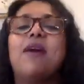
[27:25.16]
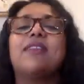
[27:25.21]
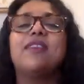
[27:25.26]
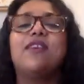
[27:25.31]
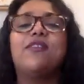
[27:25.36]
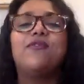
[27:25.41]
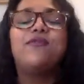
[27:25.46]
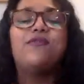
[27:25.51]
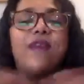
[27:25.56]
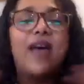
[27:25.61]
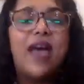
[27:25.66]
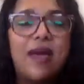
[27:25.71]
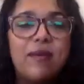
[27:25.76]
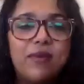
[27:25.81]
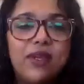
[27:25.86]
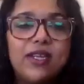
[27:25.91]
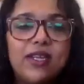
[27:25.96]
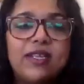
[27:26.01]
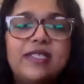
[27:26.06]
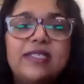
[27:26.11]
Spark. They're
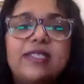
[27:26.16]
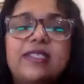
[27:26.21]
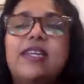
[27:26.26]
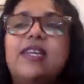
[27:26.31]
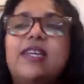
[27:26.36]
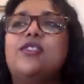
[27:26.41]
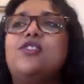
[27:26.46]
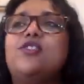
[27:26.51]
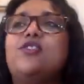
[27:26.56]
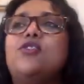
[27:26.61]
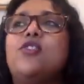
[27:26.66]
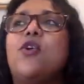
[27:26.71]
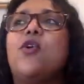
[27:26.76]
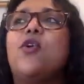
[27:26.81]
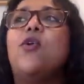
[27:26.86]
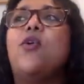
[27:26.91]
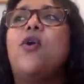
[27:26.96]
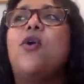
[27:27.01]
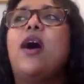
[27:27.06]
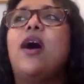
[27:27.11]
fabulous. They're
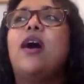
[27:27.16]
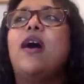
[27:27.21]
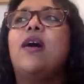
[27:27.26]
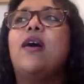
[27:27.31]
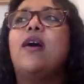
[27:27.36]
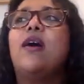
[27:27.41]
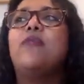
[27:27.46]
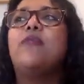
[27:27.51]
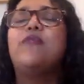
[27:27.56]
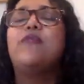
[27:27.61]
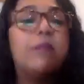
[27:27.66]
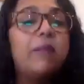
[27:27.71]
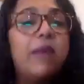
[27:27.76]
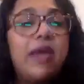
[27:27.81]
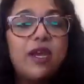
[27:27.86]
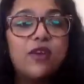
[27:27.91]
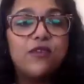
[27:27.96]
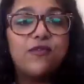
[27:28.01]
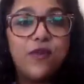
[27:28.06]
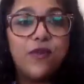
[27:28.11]
so
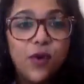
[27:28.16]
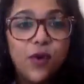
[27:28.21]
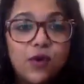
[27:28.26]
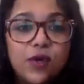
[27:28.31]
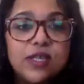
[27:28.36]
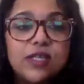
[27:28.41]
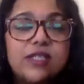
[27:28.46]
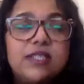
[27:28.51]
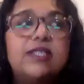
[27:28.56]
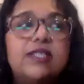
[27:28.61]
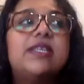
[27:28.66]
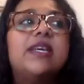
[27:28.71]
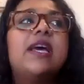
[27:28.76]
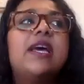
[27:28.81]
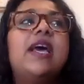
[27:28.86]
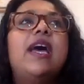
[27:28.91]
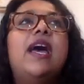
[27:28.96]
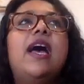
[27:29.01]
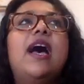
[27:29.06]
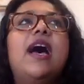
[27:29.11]
filmmaker focused.
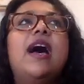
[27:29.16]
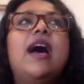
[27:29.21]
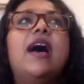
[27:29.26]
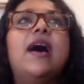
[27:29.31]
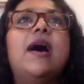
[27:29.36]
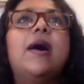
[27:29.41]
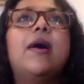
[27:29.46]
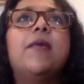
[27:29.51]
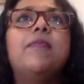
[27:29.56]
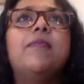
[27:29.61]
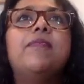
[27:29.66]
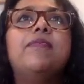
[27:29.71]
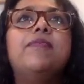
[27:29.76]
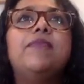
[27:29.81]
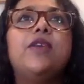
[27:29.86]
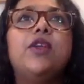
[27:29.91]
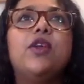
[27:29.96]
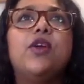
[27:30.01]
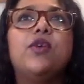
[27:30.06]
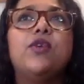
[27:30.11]

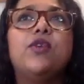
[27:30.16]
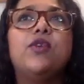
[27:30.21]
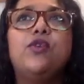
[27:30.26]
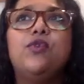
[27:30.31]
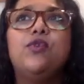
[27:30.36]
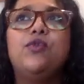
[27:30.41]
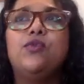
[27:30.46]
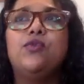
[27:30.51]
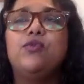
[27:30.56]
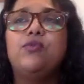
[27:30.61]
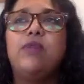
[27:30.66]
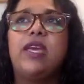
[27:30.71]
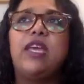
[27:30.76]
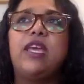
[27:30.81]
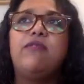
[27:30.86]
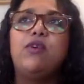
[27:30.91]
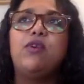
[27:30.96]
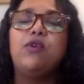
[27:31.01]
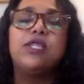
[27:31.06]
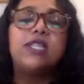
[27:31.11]
They
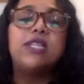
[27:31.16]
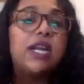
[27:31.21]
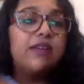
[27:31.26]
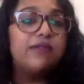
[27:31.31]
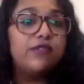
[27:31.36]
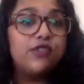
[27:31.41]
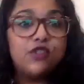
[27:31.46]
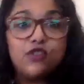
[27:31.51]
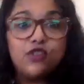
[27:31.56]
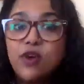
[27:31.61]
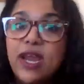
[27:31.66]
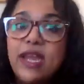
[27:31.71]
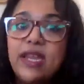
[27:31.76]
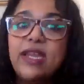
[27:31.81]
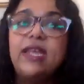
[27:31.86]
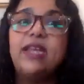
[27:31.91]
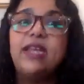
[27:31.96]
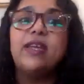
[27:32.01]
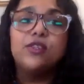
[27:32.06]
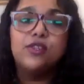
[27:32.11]
give you a ton of
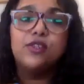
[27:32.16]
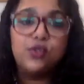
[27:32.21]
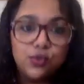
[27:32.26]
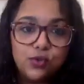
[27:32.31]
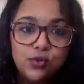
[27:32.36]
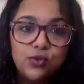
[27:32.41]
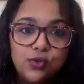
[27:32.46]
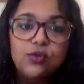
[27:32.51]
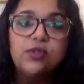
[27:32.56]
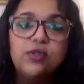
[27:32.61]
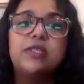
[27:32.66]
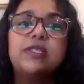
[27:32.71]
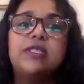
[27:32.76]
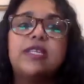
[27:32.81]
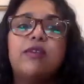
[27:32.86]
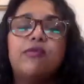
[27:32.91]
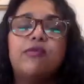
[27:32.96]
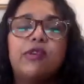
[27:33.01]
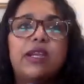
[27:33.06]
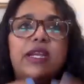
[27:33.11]
training and tools
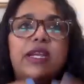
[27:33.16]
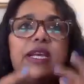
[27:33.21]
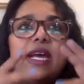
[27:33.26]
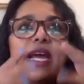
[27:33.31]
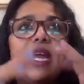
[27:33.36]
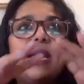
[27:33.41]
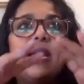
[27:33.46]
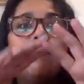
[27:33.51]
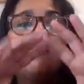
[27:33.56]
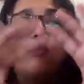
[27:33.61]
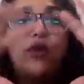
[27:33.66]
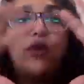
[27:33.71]
and really kind